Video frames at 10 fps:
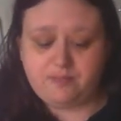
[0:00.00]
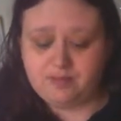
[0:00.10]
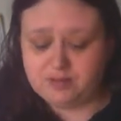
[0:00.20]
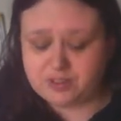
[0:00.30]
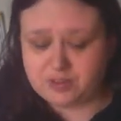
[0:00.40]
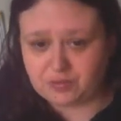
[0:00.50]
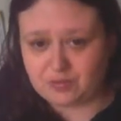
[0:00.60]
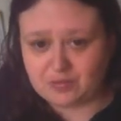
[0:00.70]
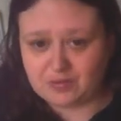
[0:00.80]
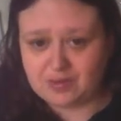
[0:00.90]

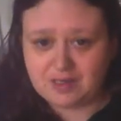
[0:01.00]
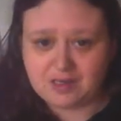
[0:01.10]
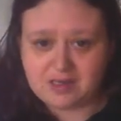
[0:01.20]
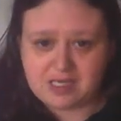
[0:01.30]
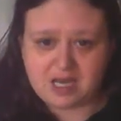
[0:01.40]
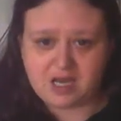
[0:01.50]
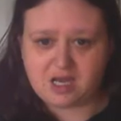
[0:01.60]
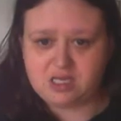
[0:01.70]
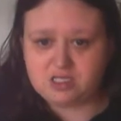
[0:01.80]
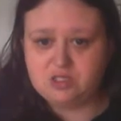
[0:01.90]
So yeah,
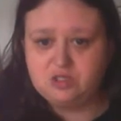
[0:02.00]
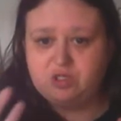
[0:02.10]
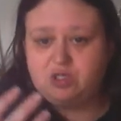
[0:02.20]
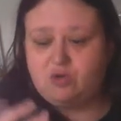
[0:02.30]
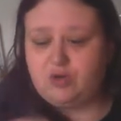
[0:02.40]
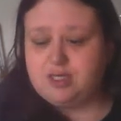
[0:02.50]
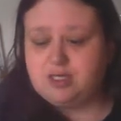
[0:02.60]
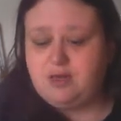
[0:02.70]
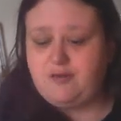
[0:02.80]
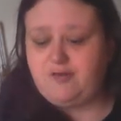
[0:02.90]
just
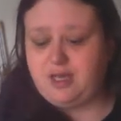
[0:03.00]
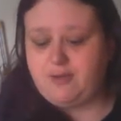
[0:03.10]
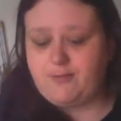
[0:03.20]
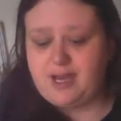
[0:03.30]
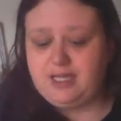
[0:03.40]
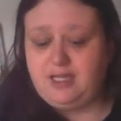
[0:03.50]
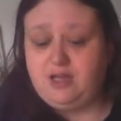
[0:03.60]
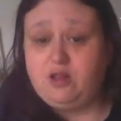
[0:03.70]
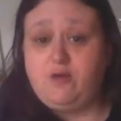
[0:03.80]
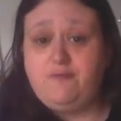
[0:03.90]
honestly, if you get one of the
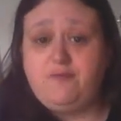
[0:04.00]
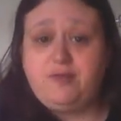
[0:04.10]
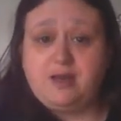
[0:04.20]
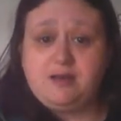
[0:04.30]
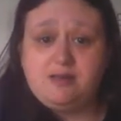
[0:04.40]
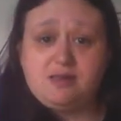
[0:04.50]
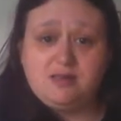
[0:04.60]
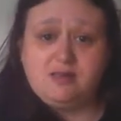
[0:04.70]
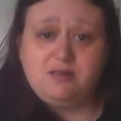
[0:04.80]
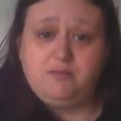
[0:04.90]
glove things,
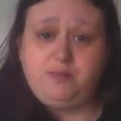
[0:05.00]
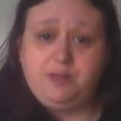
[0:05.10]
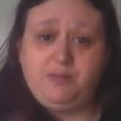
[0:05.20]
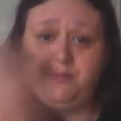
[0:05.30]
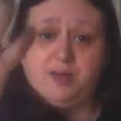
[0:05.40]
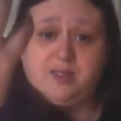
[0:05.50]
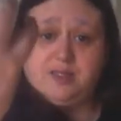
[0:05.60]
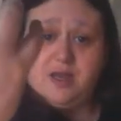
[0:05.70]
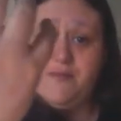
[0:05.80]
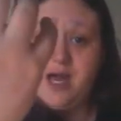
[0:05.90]
be prepared to
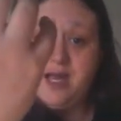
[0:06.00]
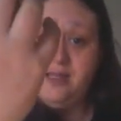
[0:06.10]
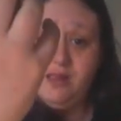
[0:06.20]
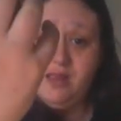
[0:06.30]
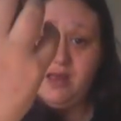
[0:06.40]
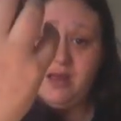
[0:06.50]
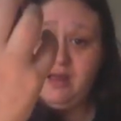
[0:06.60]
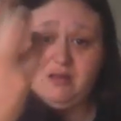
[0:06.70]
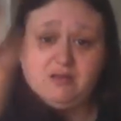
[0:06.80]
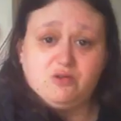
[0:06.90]
have a hand like that.
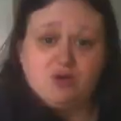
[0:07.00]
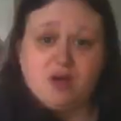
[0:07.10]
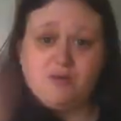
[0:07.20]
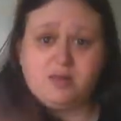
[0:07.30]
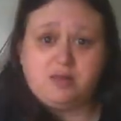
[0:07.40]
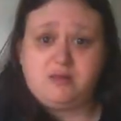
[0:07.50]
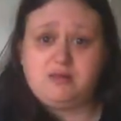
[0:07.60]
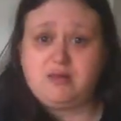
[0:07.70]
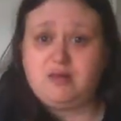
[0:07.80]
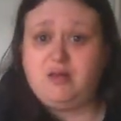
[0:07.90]
So I would
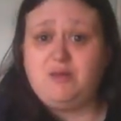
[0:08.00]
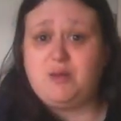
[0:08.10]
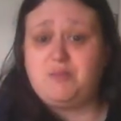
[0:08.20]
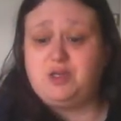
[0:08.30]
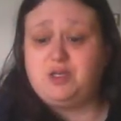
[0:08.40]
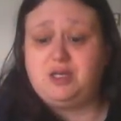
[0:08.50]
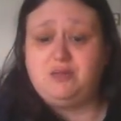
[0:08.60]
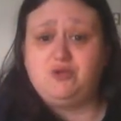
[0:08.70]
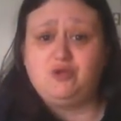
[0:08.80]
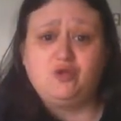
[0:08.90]
maybe try and
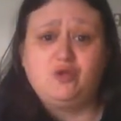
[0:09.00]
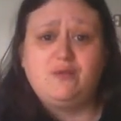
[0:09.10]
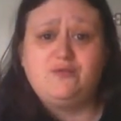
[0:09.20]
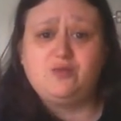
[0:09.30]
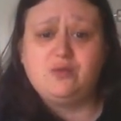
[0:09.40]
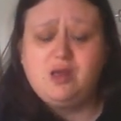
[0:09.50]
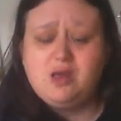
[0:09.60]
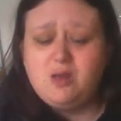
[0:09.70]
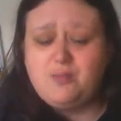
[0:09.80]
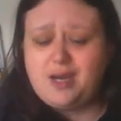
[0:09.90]
put 2 gloves on,
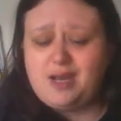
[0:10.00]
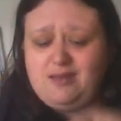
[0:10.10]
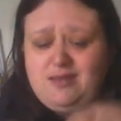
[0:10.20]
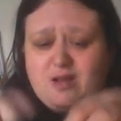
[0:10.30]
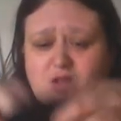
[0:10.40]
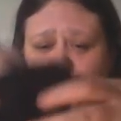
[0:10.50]
but the glove